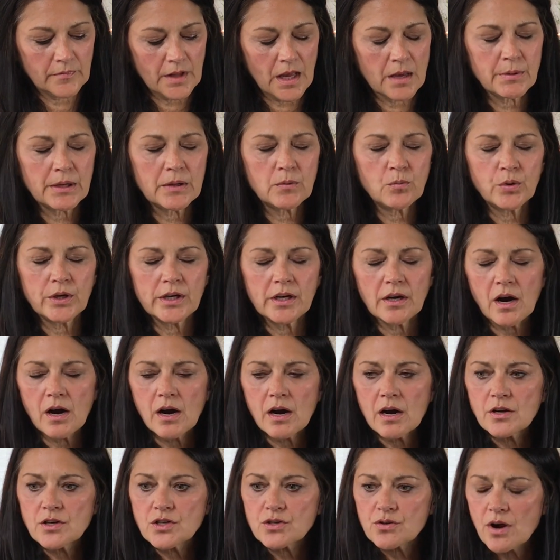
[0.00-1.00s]
mean, we
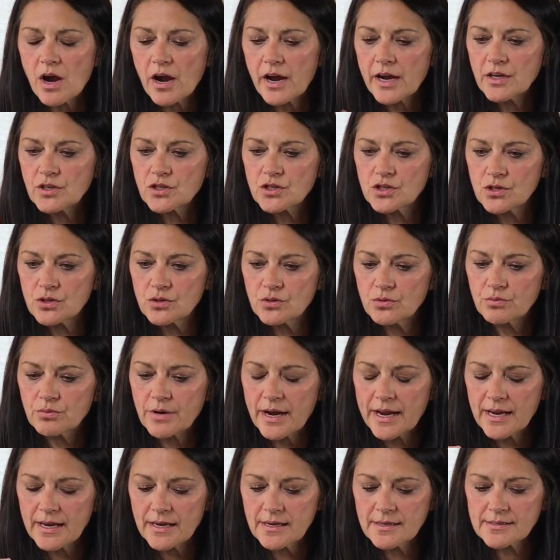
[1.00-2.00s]
are trying to
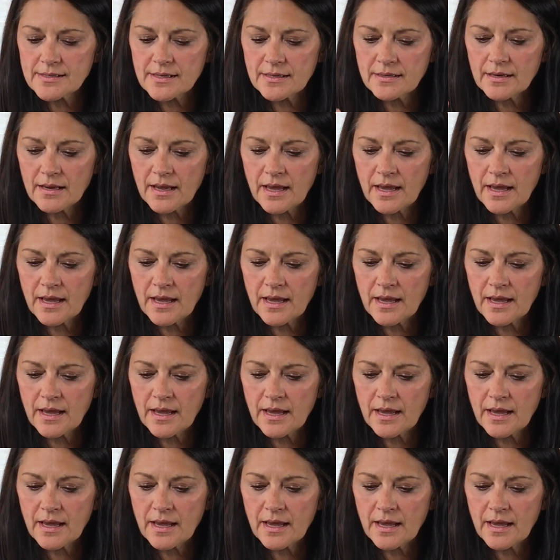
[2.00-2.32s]
raise and